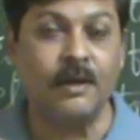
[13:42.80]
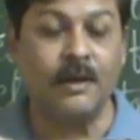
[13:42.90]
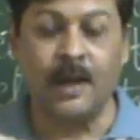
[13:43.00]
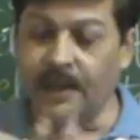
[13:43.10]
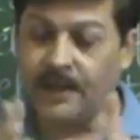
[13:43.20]

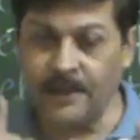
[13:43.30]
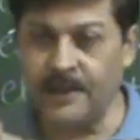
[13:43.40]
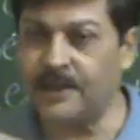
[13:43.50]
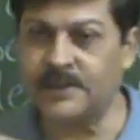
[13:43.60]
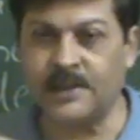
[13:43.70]
And
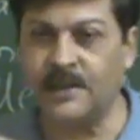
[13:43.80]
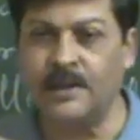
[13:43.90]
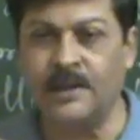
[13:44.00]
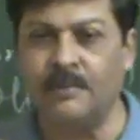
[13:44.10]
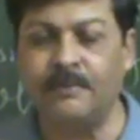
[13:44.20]
it is
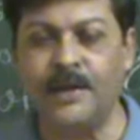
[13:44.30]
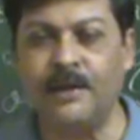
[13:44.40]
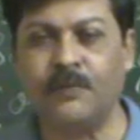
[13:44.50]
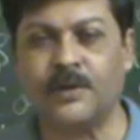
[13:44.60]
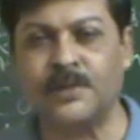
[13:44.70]

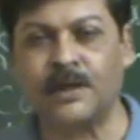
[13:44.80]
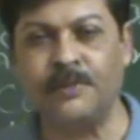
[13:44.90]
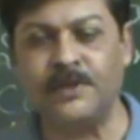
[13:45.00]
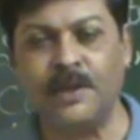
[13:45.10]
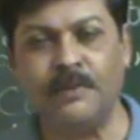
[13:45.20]
mainly for
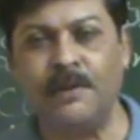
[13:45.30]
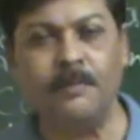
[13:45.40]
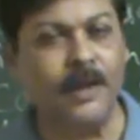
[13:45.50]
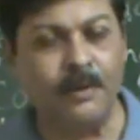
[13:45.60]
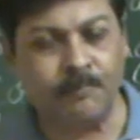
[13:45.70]
service he will
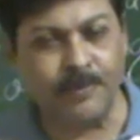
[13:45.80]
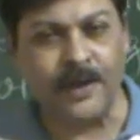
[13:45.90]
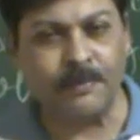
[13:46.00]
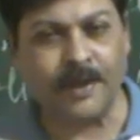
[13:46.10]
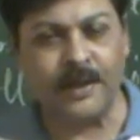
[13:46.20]
be
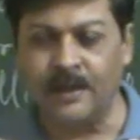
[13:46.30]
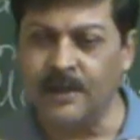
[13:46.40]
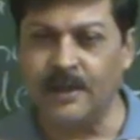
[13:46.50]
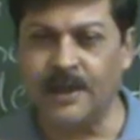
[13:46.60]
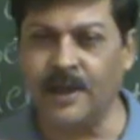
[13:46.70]
paid
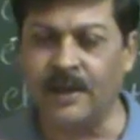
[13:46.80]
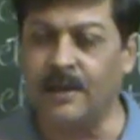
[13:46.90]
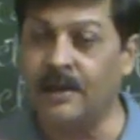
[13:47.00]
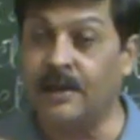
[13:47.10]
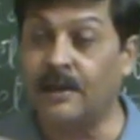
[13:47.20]
by
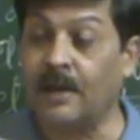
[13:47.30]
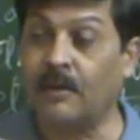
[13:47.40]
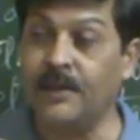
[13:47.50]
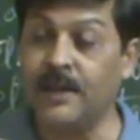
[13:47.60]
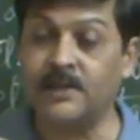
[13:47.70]
A.
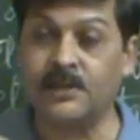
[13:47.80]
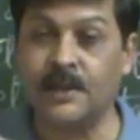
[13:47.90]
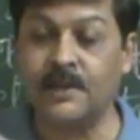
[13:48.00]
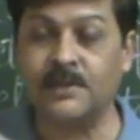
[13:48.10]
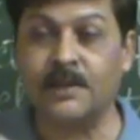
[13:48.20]
Now he has
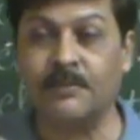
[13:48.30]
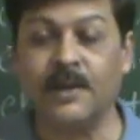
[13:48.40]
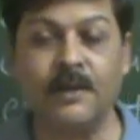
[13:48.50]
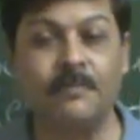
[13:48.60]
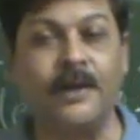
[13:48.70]
earned
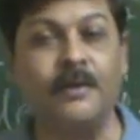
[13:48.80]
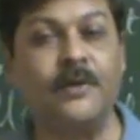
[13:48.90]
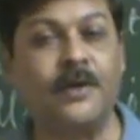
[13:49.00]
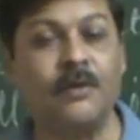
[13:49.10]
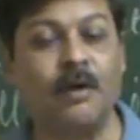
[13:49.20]
something
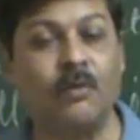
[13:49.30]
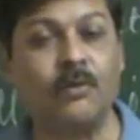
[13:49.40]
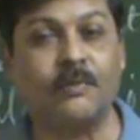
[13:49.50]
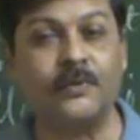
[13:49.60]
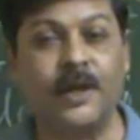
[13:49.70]
benefit out
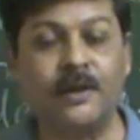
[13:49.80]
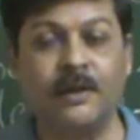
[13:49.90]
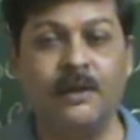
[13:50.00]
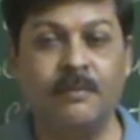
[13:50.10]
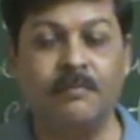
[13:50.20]
of
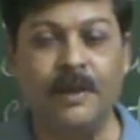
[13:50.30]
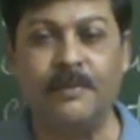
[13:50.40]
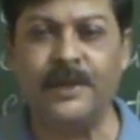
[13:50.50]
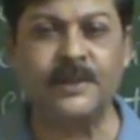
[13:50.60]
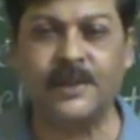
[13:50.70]
that
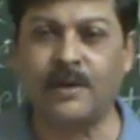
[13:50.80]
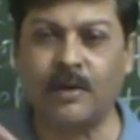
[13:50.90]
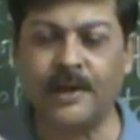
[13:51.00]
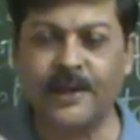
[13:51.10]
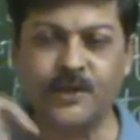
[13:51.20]
bailment. It is a
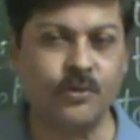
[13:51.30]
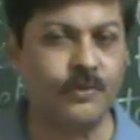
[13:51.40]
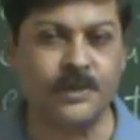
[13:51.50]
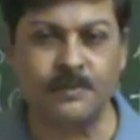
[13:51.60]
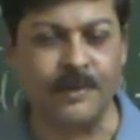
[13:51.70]

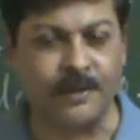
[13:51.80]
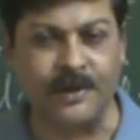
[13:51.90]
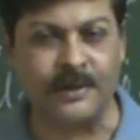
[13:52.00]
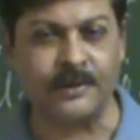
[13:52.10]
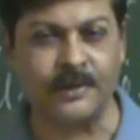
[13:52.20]
non-gratuitous bailment.